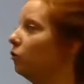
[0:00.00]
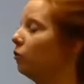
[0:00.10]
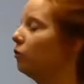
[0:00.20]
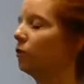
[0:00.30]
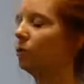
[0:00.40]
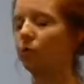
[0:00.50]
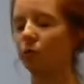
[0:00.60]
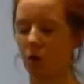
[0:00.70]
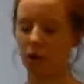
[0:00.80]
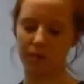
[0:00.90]
Do
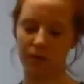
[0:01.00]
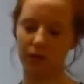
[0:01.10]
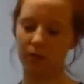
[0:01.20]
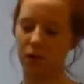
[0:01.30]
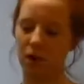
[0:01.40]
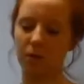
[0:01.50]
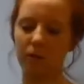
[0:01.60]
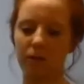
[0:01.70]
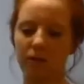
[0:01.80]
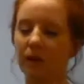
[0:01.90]
not make the common
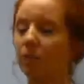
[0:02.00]
mistake.